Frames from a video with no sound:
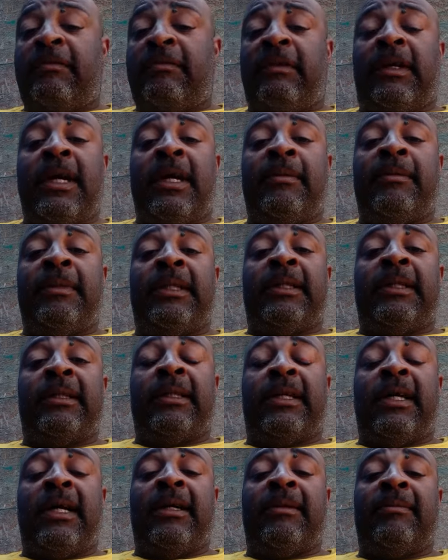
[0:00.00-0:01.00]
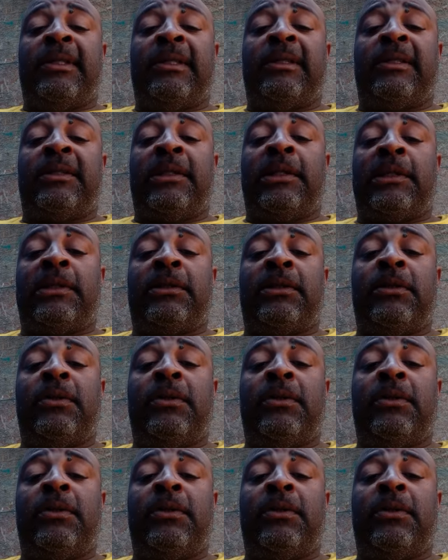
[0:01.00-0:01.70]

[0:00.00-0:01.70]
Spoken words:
a comment in the comment section.